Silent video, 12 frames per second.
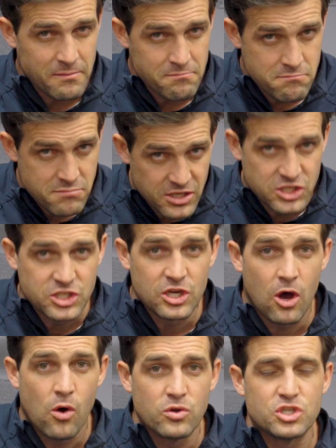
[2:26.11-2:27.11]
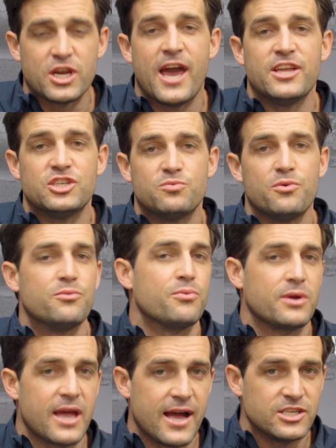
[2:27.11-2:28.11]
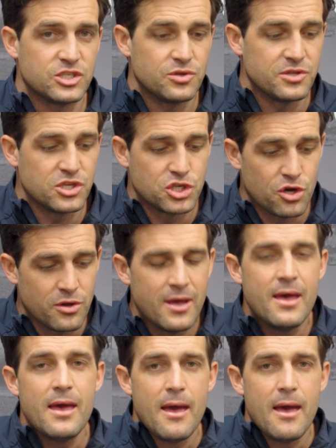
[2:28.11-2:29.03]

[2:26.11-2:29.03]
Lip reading: midsole changes with regards to this shoe.